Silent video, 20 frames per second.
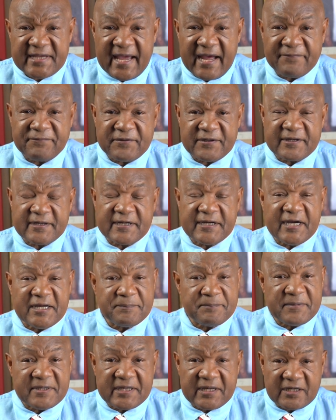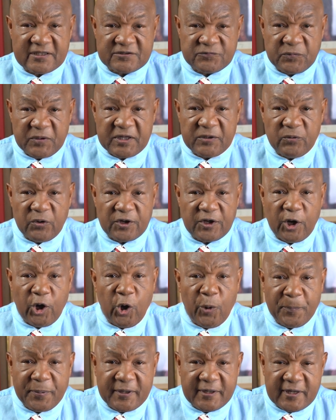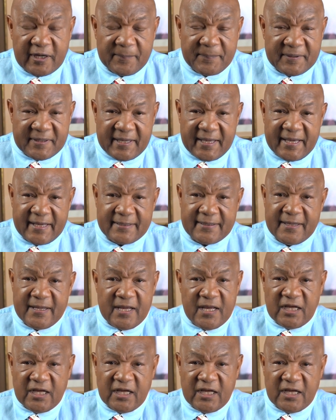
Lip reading: after the cut because we didn't want to open it up again.